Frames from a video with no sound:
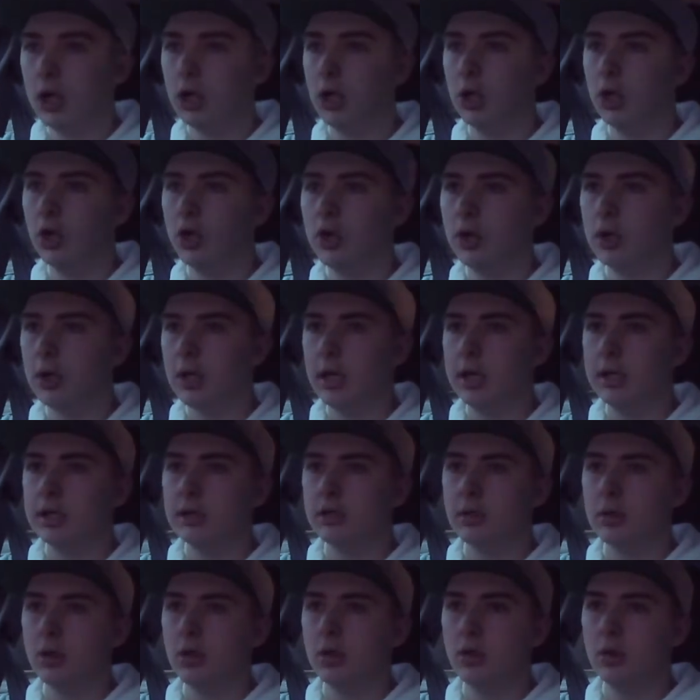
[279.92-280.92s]
look as
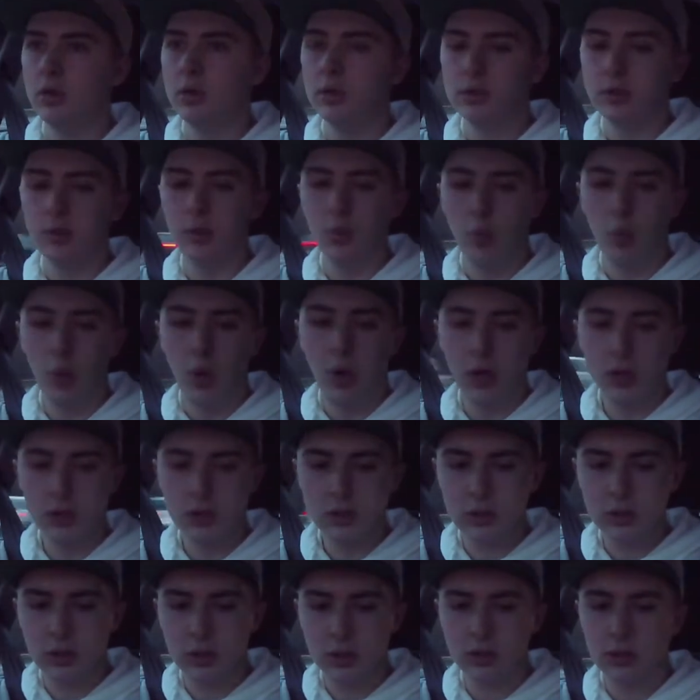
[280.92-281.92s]
good as what?
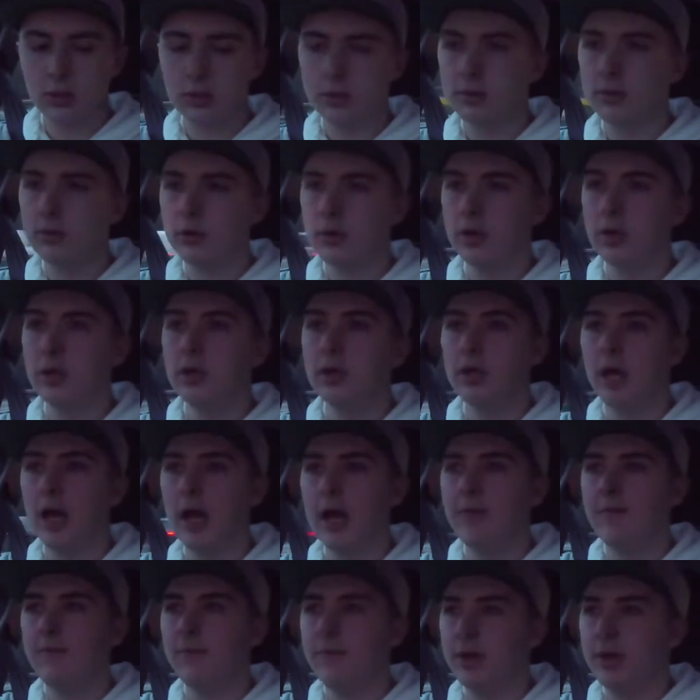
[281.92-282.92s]

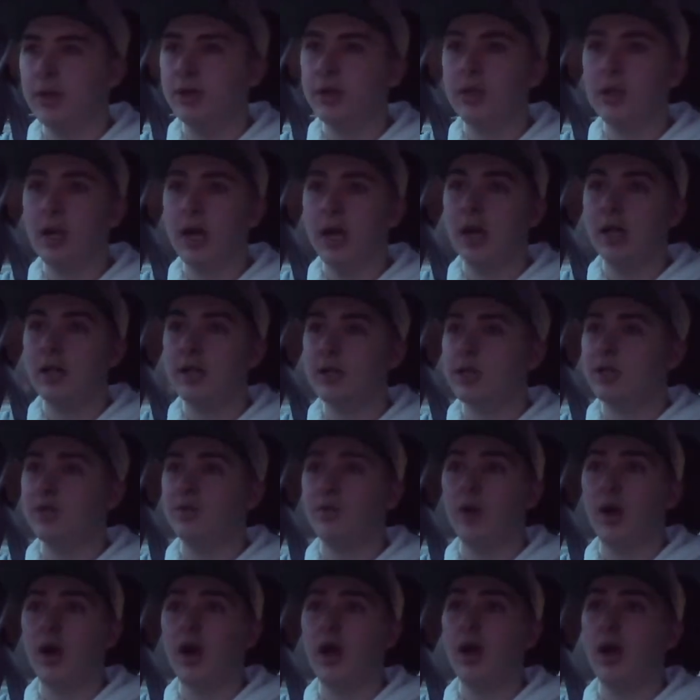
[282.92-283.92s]
I forgot
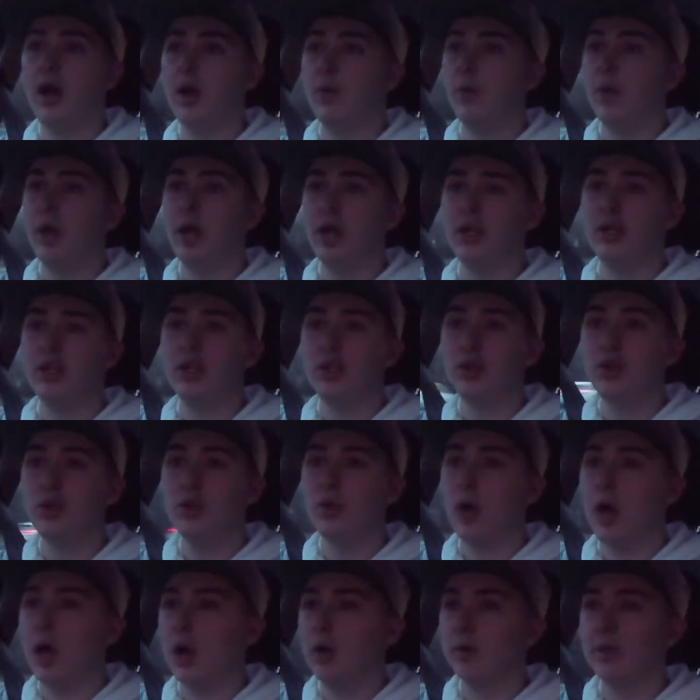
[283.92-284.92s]
just why I met
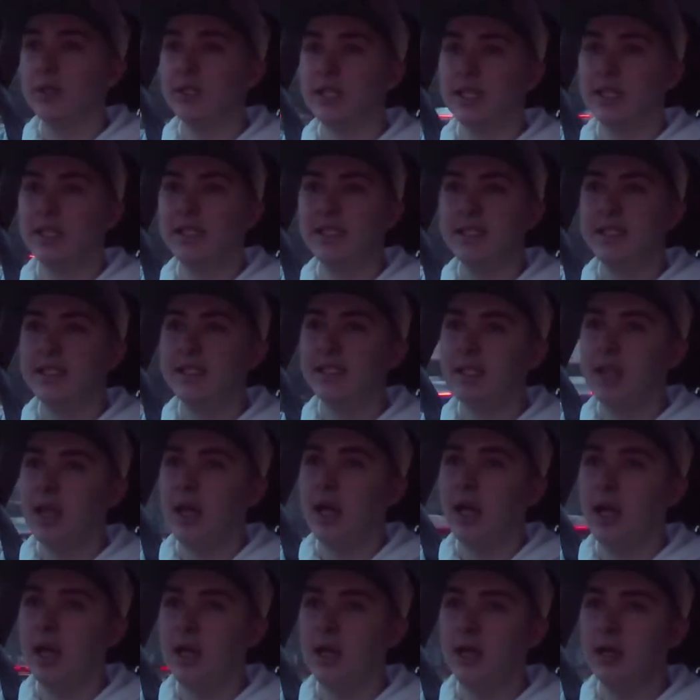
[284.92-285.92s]
you. I was
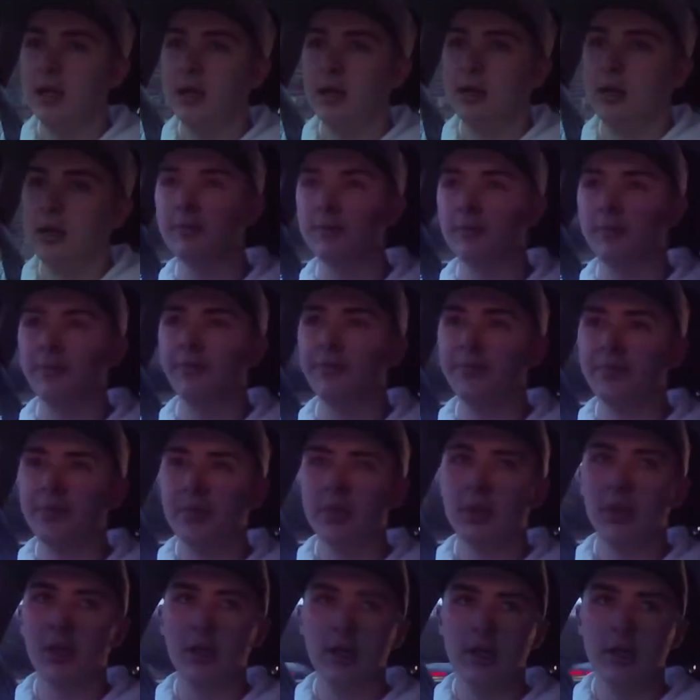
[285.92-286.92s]
insane.
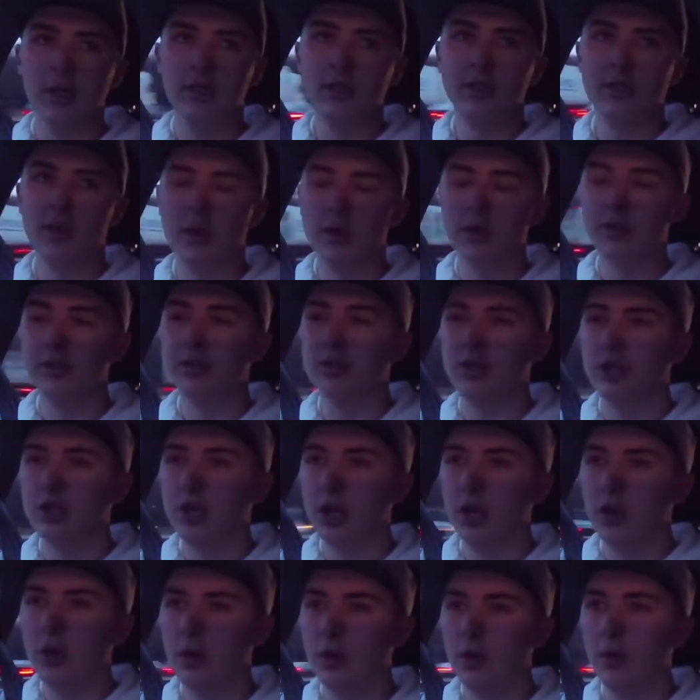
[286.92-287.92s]
The song's a
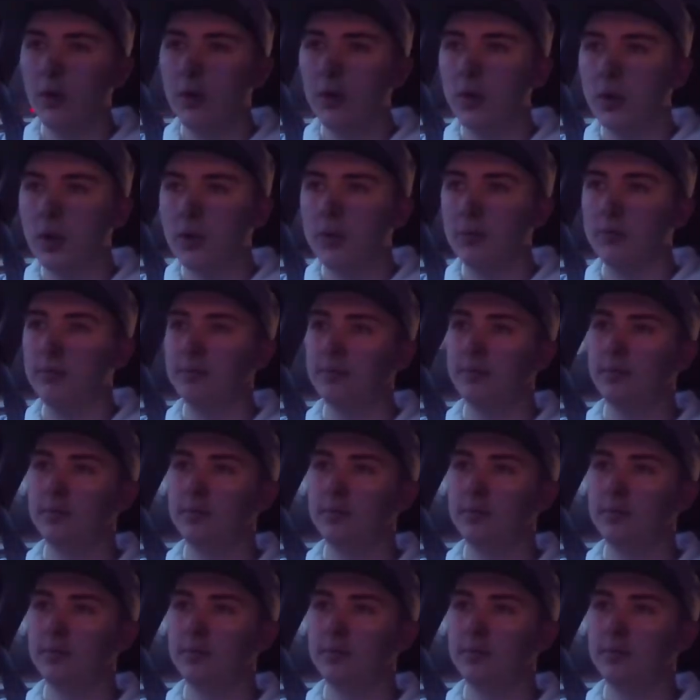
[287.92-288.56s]
tune.